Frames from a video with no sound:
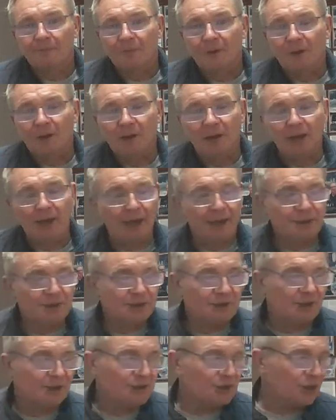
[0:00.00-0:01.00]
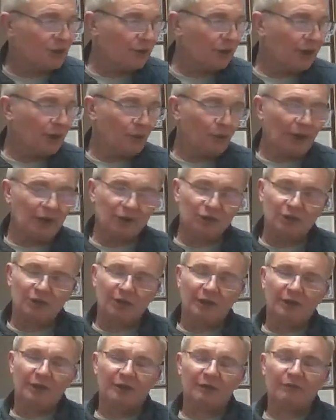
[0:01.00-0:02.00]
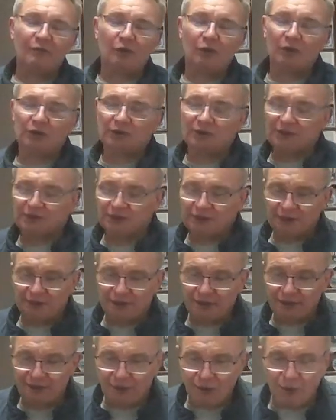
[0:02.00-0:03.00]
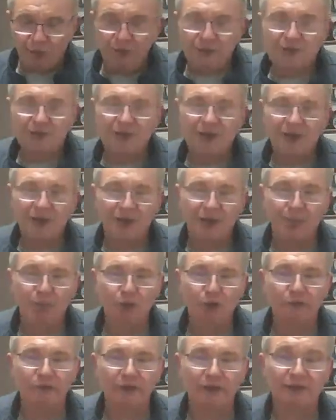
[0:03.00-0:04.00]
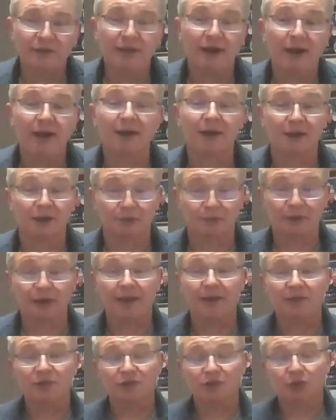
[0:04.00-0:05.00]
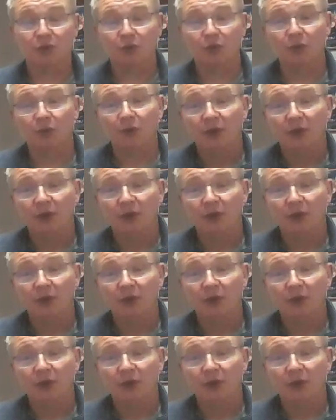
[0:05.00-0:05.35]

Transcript: Yeah, it's a great question, and of course, it's always a moving target, right? So,